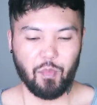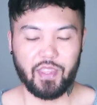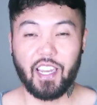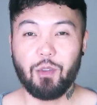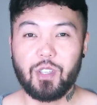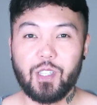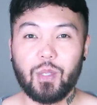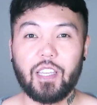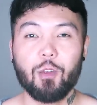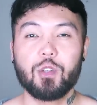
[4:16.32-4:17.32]
But then he was
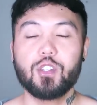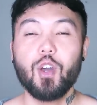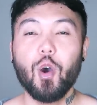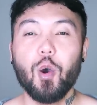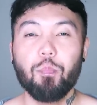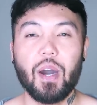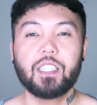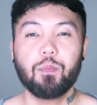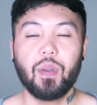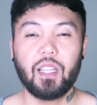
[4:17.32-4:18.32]
told that there was no
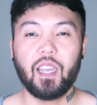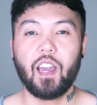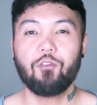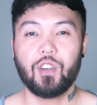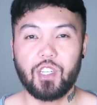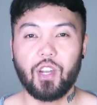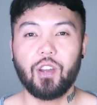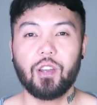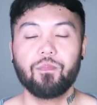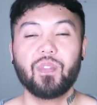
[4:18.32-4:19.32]
possibility of
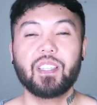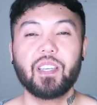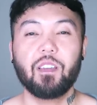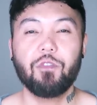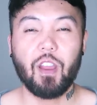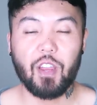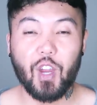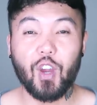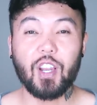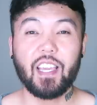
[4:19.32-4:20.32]
return until the
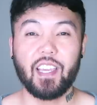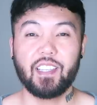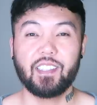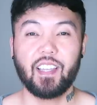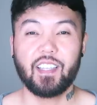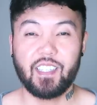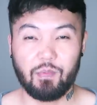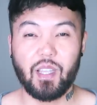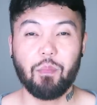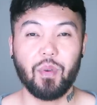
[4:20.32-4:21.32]
very earliest
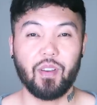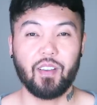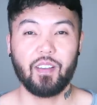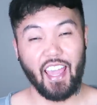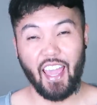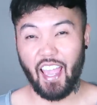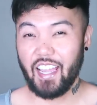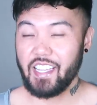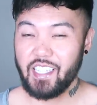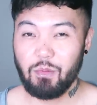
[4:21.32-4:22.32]
September.
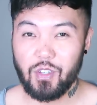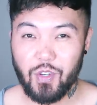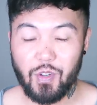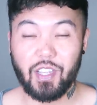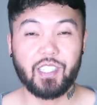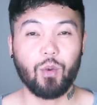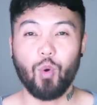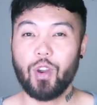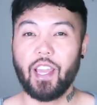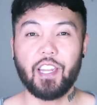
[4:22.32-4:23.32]
And he seemed screwed because there
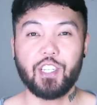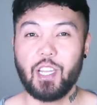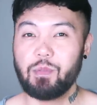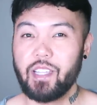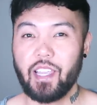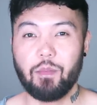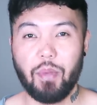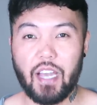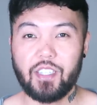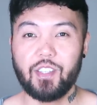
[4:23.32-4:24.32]
weren't any ships
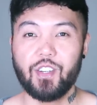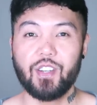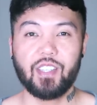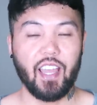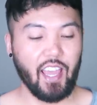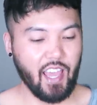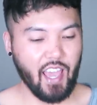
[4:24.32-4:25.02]
taking passengers,